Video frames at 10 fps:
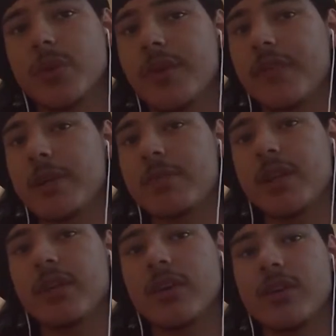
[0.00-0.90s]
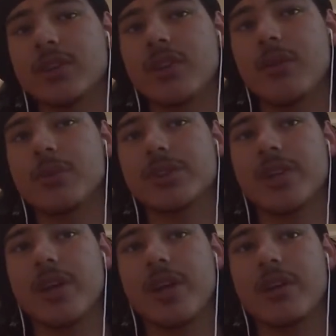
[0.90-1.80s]
whatever they be, they're all Star Wars in
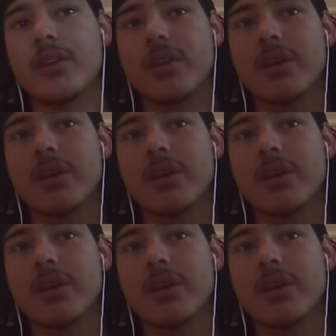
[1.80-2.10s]
the end.